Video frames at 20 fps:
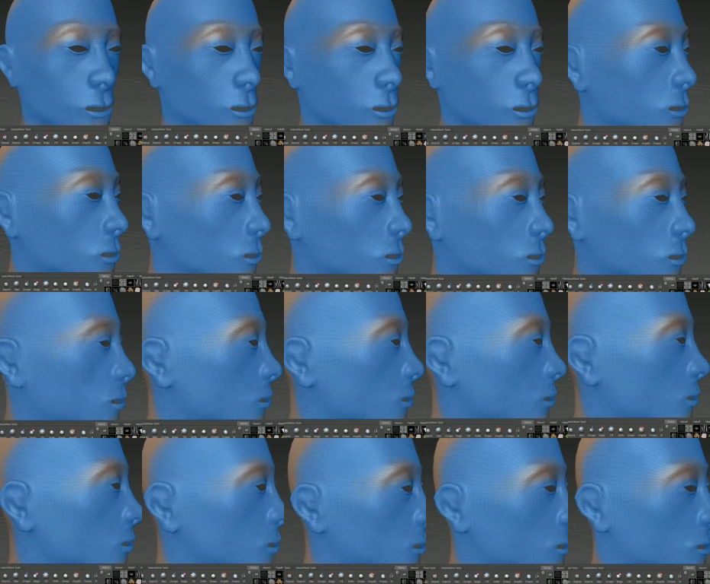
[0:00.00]
in him
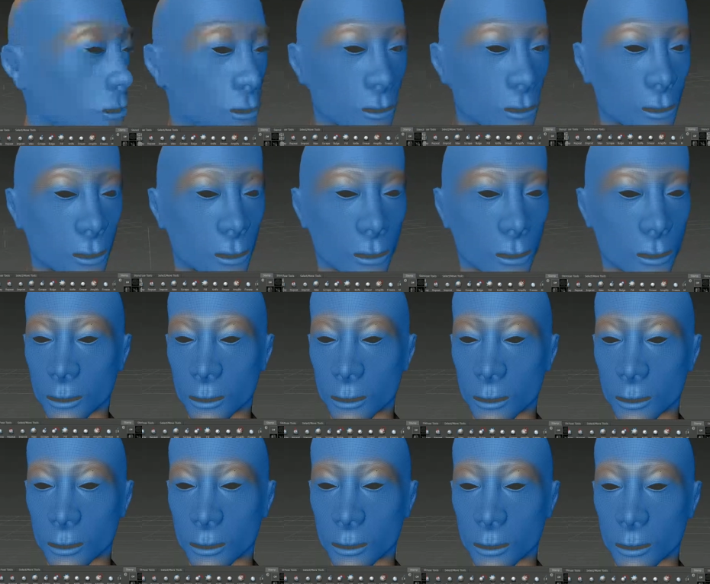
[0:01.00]
looking at him.
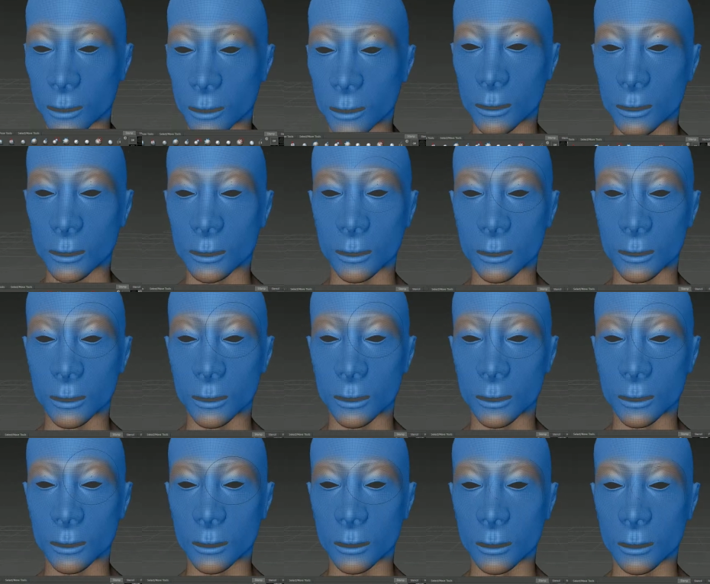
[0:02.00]
Yeah, it's a different
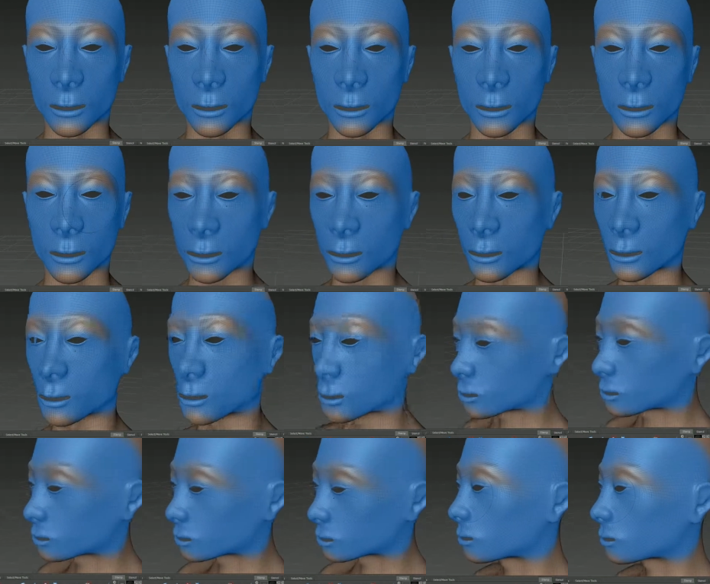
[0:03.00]

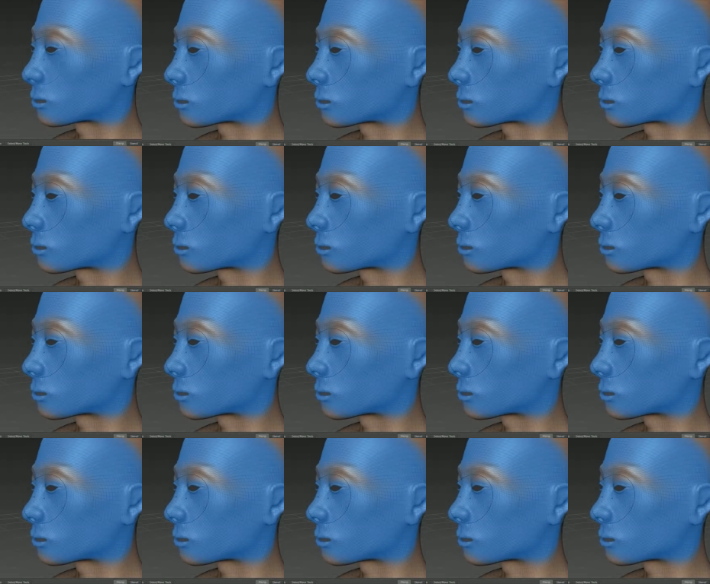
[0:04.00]
expression.